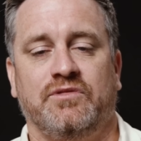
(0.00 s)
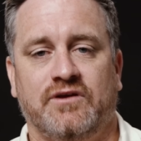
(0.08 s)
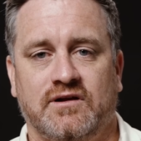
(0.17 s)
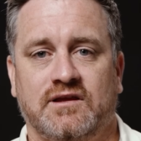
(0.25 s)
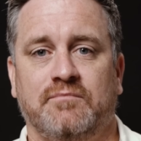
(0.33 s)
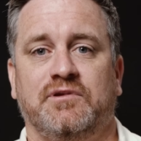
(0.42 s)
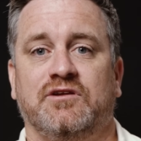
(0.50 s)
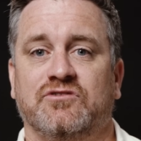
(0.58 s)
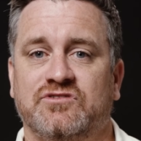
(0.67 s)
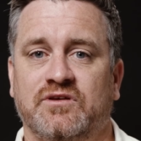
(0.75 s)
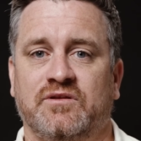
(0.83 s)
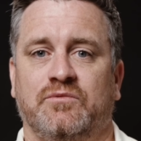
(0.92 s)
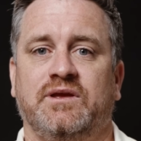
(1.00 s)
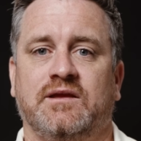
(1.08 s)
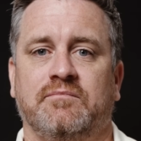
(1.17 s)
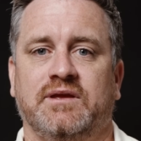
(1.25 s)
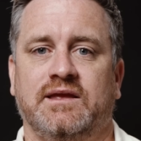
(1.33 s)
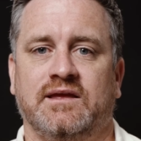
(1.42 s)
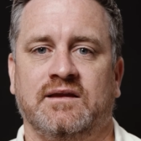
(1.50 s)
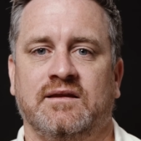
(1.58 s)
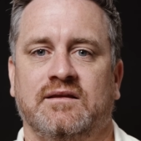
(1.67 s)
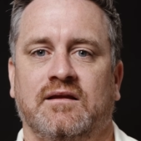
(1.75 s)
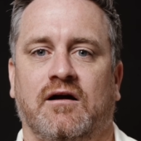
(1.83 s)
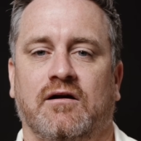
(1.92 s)
with our computer so that we can
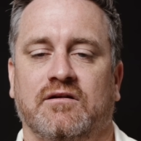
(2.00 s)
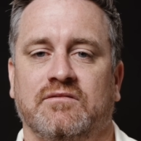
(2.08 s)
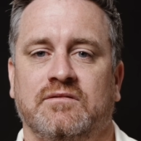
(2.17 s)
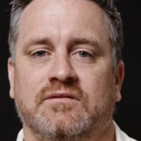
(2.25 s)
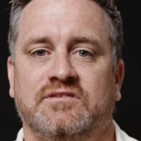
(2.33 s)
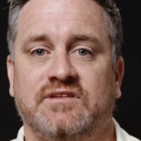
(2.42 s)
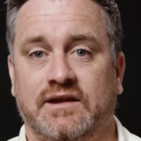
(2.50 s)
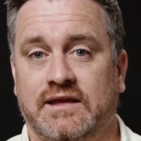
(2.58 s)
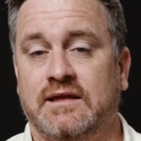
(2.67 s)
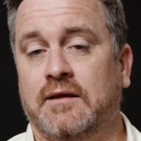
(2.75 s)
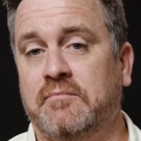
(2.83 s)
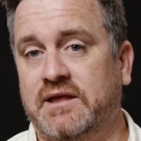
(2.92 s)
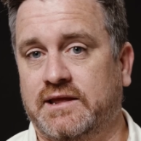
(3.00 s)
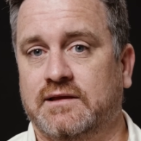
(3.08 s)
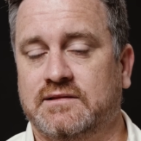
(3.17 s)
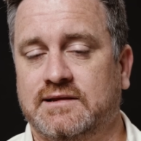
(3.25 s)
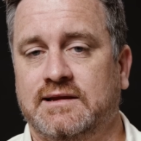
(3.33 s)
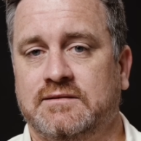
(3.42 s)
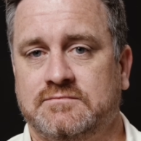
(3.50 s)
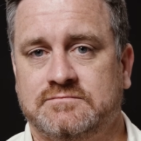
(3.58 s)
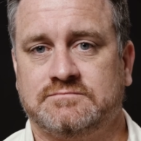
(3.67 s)
begin our study immediately.